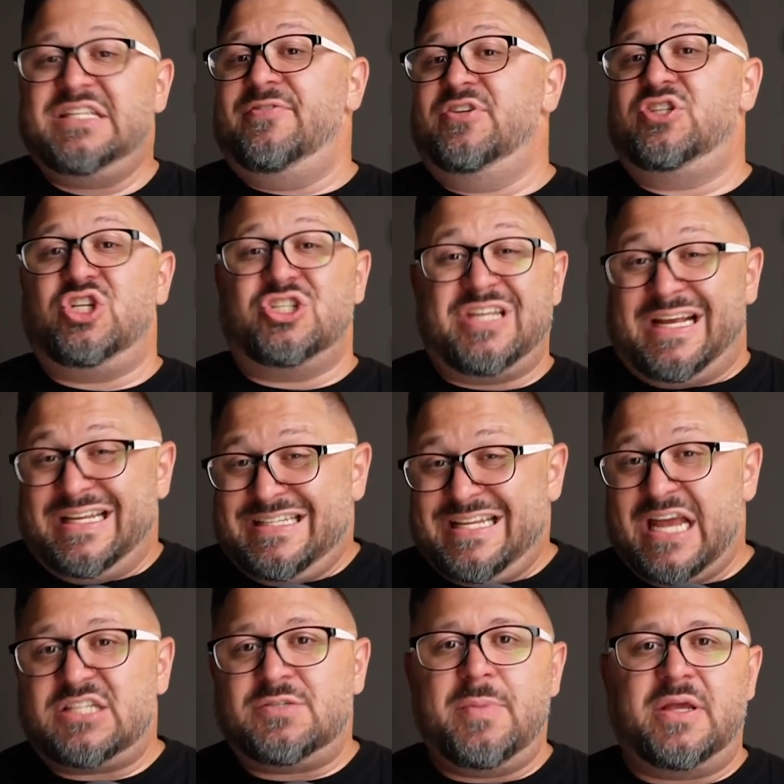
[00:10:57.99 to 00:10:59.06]
if it's just like a
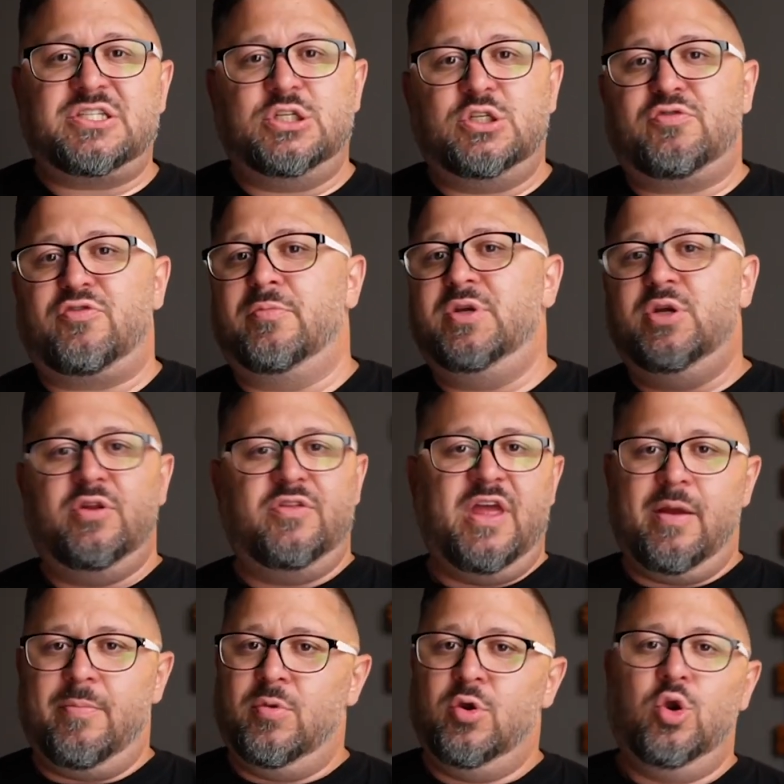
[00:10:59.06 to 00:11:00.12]
text message from you to
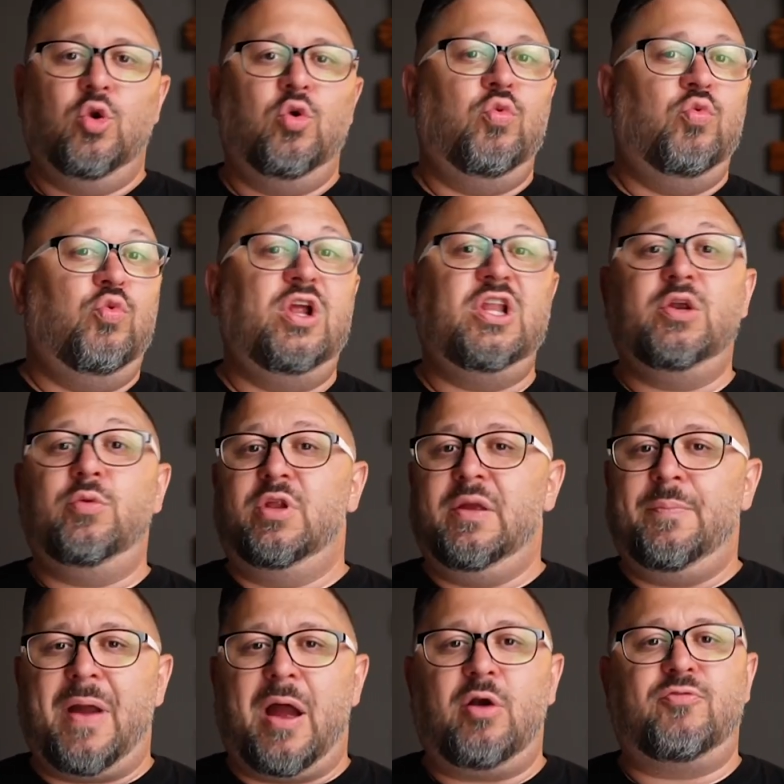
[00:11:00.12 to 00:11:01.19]
them. Really, really
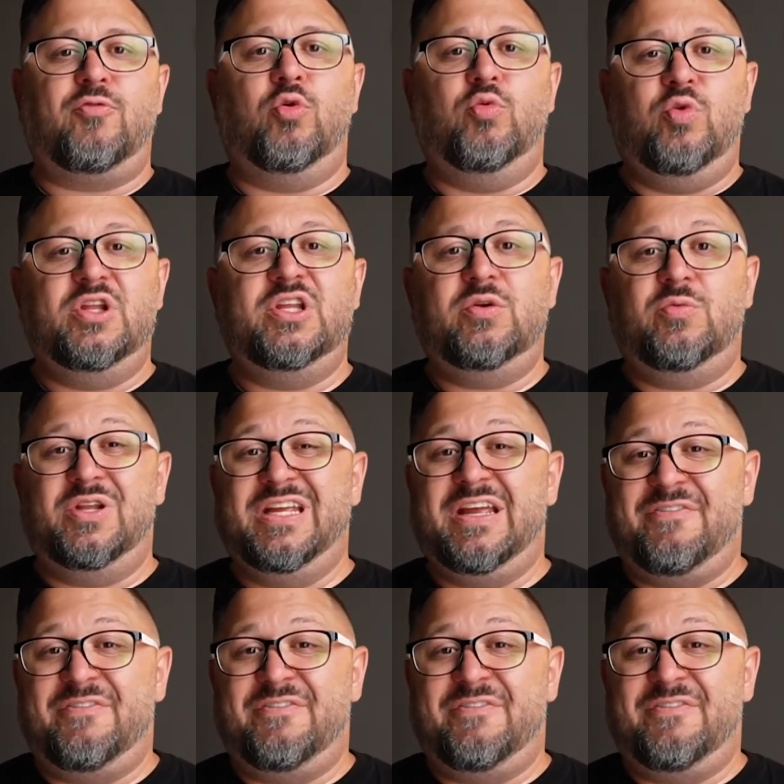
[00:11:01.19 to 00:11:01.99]
powerful, really, really